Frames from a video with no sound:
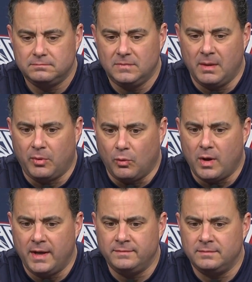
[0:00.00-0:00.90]
number
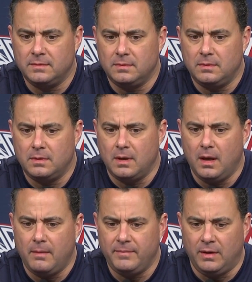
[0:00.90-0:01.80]
one,
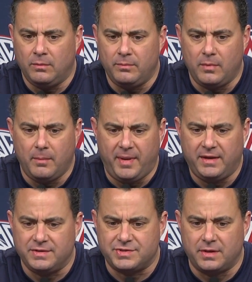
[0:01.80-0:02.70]
uh, you know,
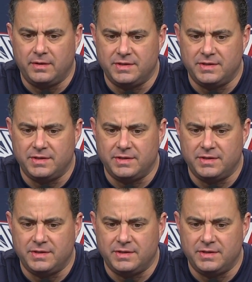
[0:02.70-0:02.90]
big concern